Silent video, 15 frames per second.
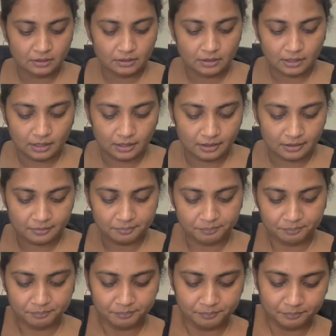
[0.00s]

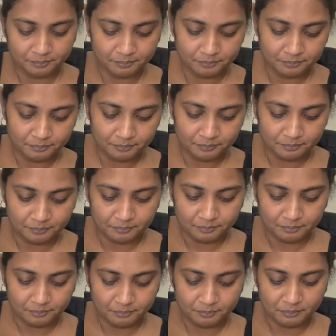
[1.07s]

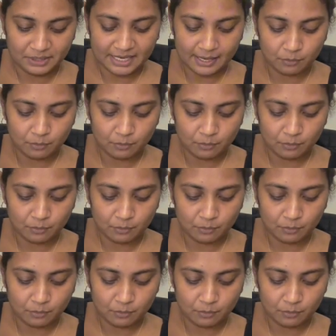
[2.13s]
But I